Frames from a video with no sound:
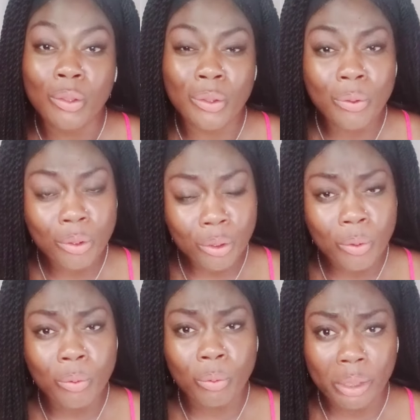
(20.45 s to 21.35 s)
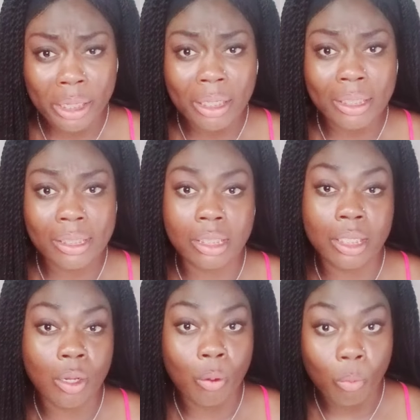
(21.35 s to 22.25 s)
Do you really
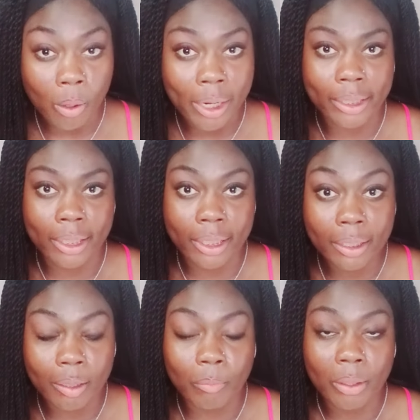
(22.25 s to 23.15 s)
still want him?